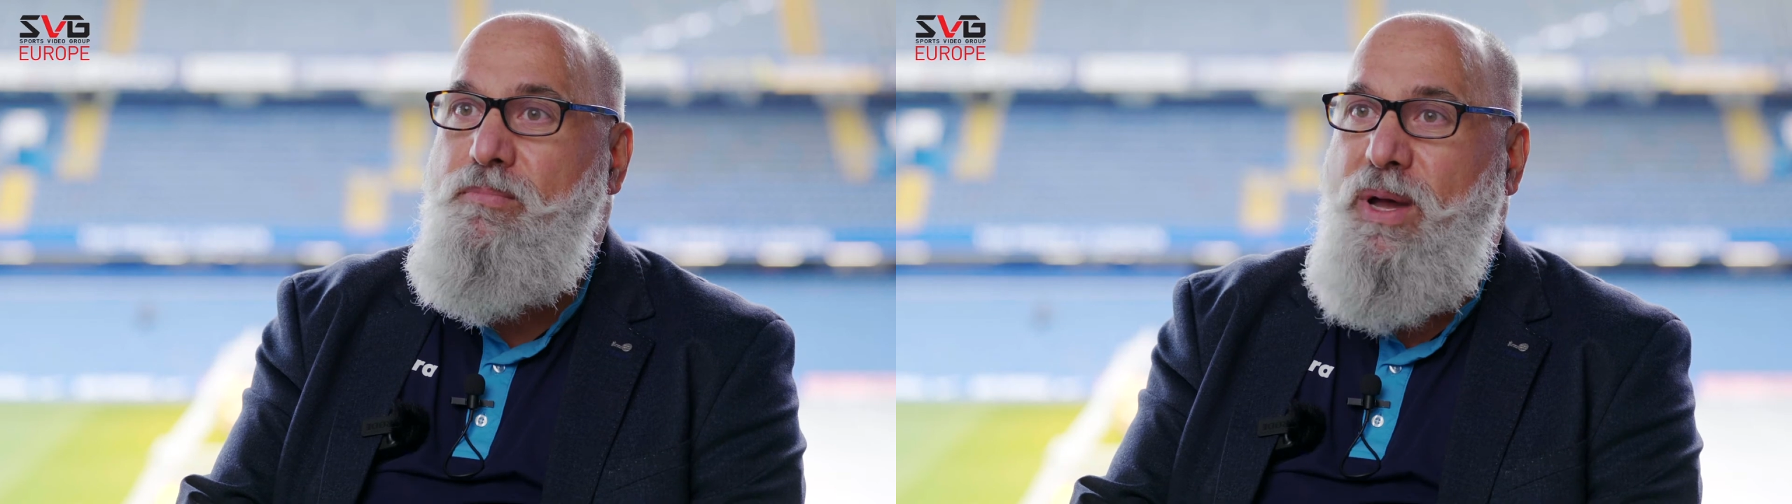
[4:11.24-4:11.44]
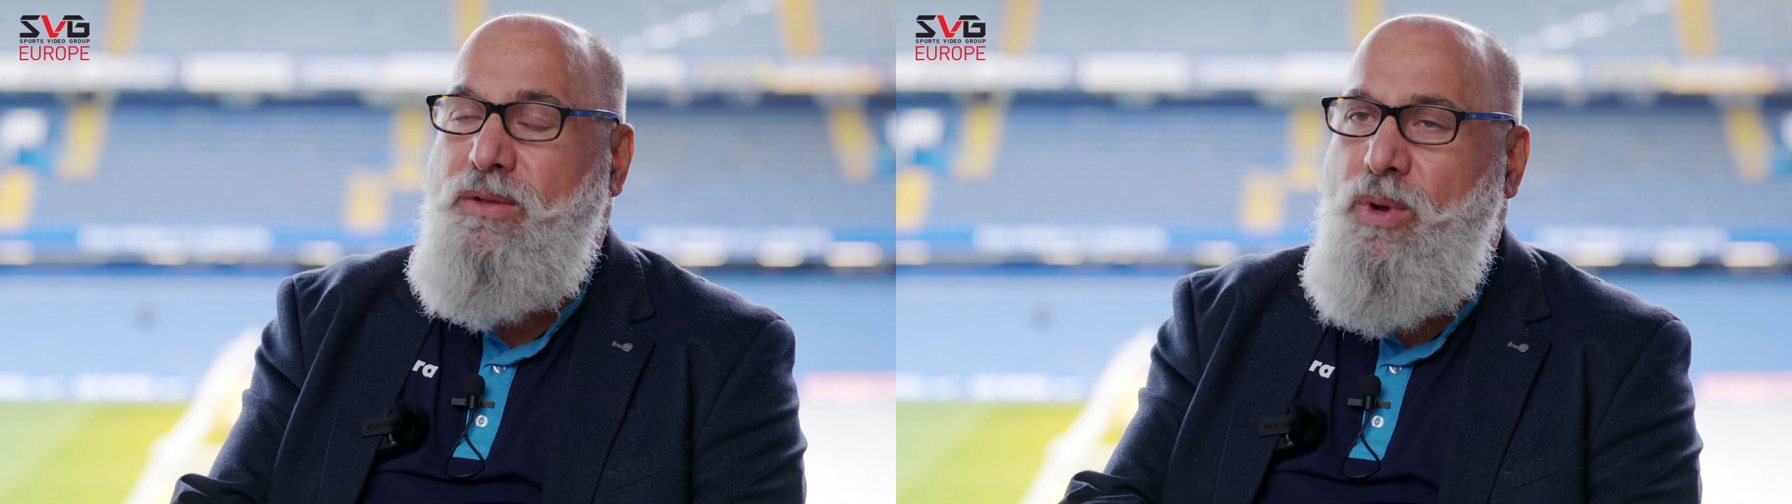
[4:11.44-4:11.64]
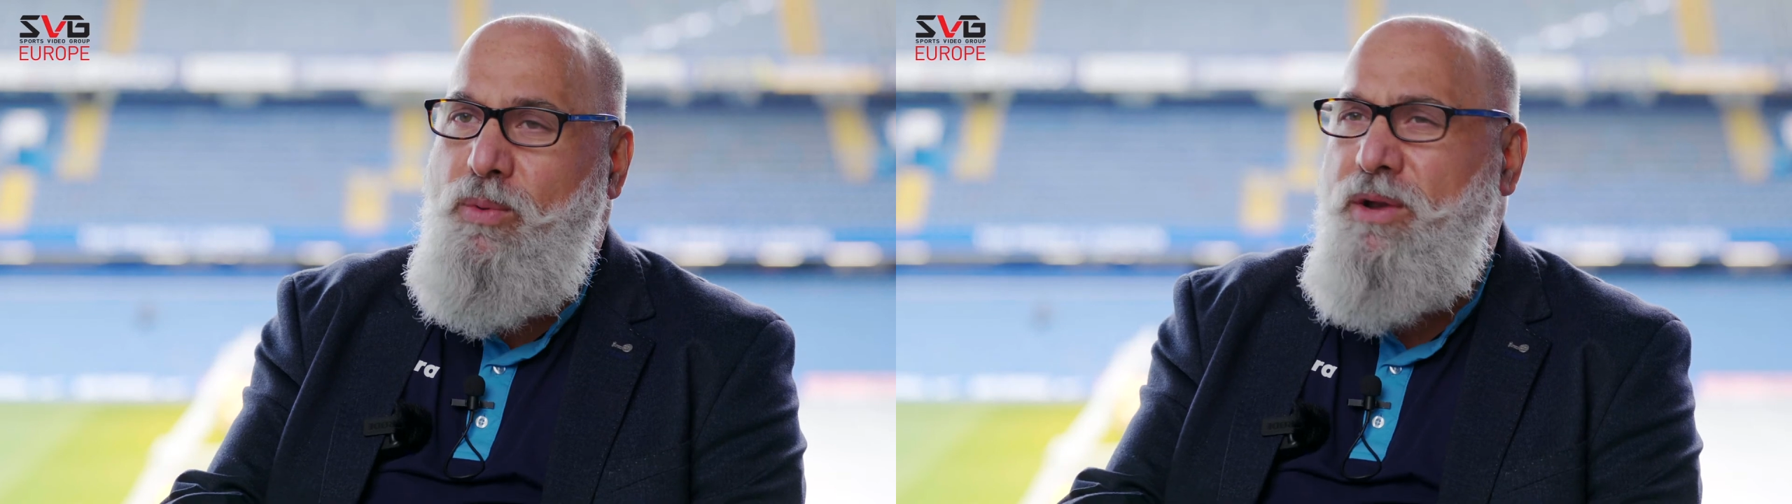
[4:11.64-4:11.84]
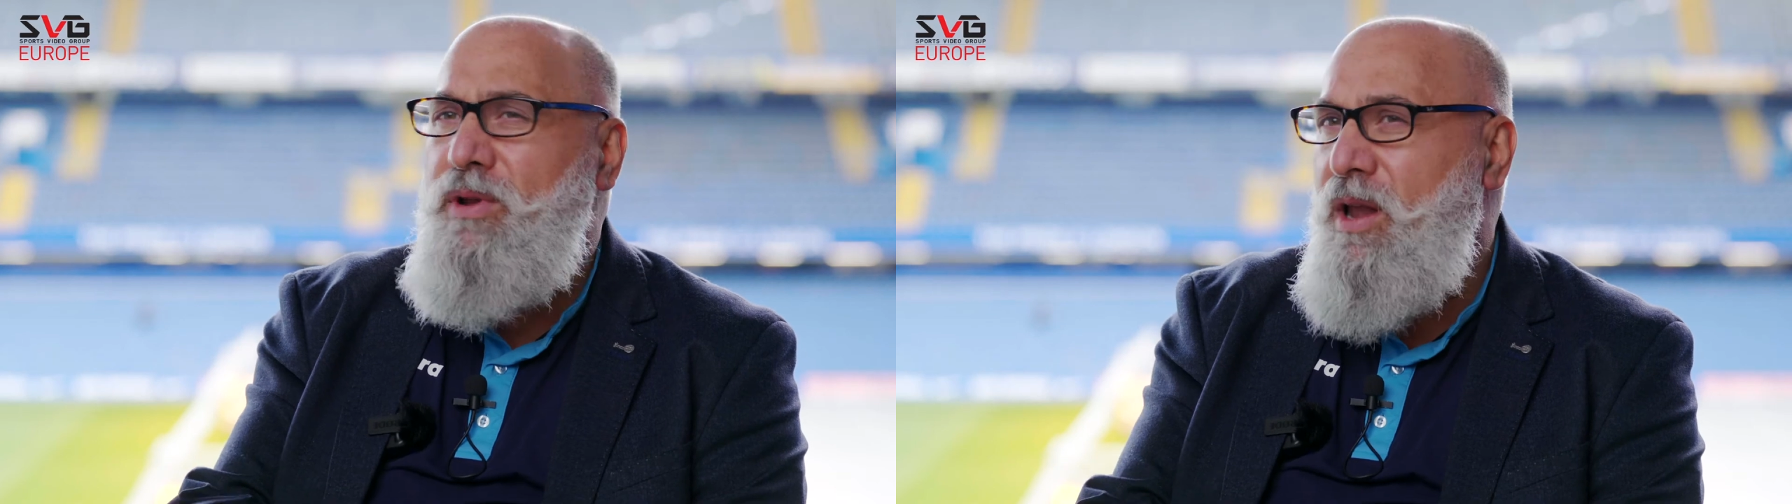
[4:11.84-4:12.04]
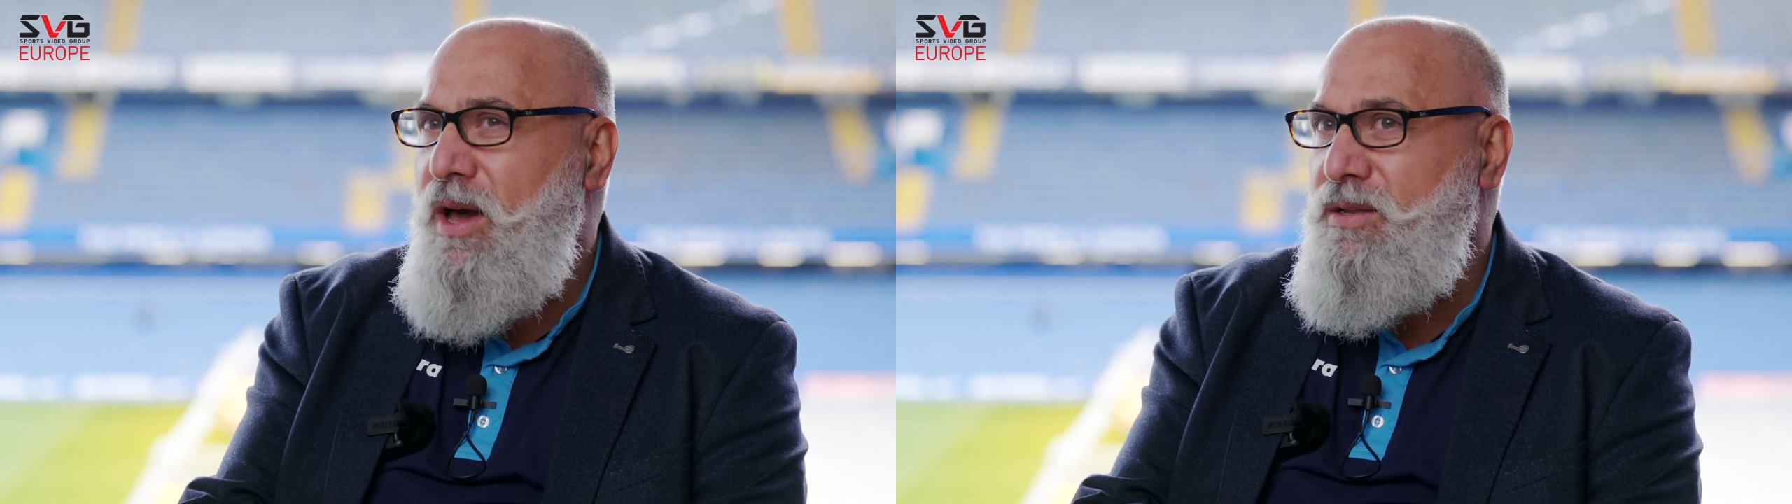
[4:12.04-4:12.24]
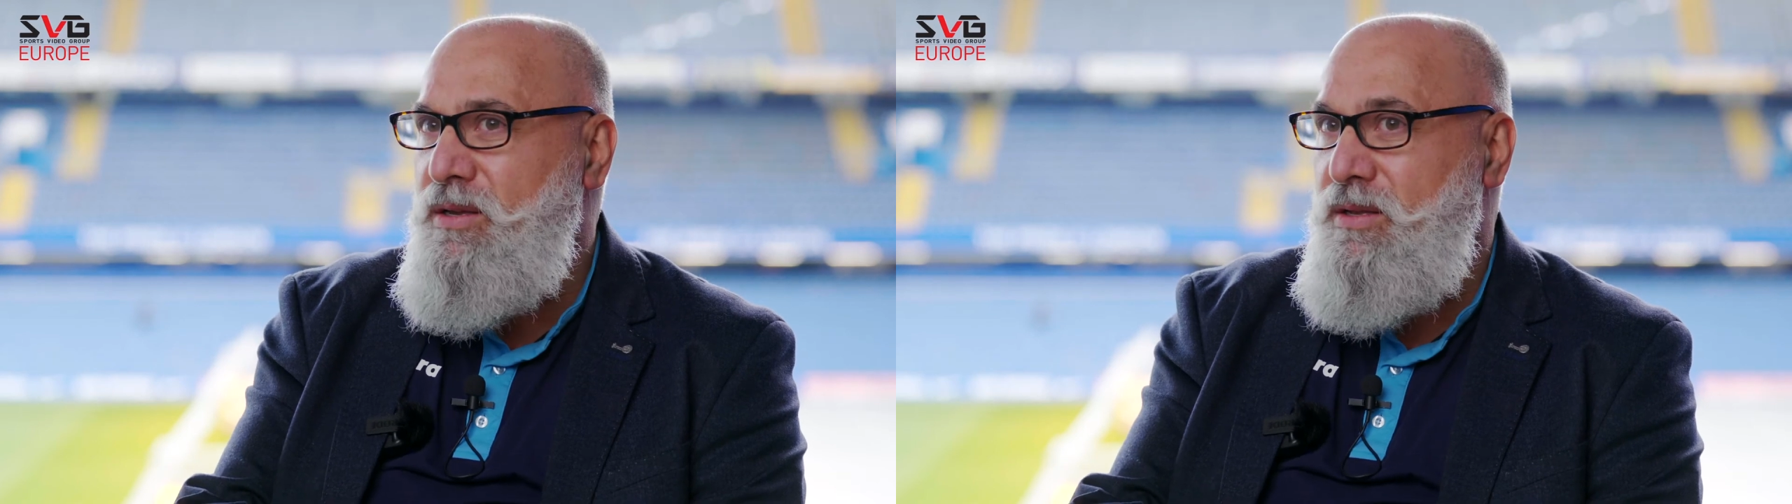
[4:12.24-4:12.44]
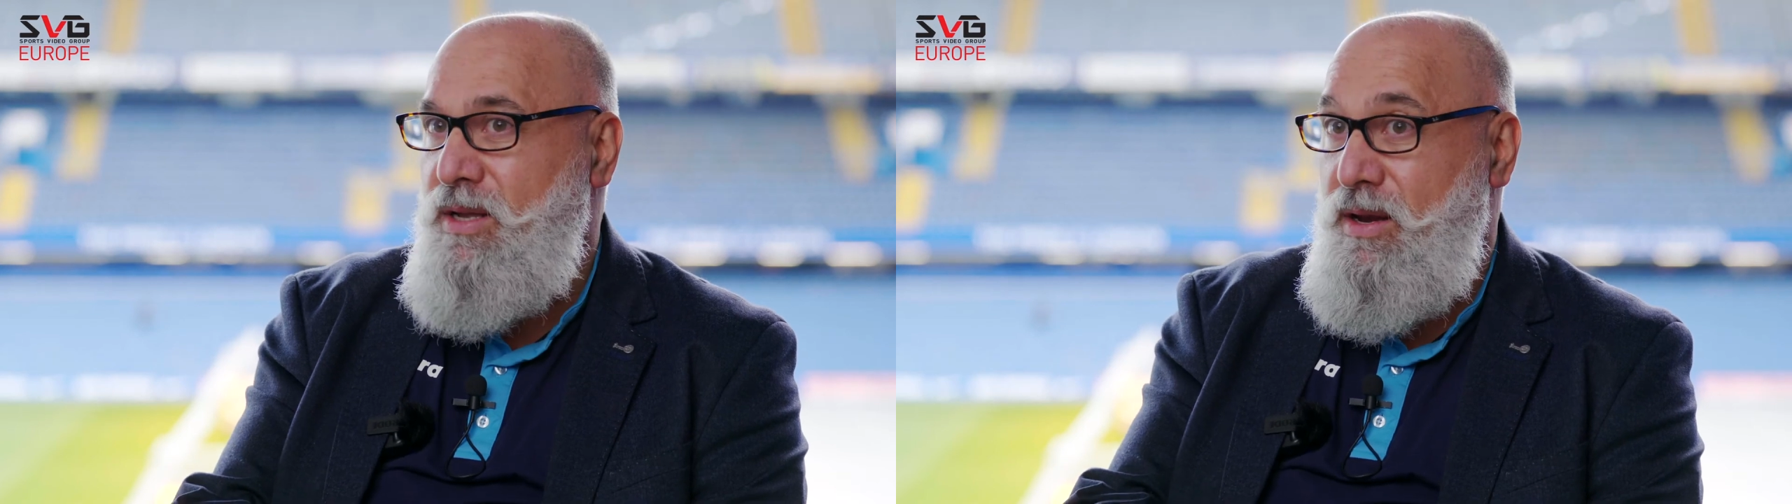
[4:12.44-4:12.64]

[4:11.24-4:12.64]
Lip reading: But we were reluctant,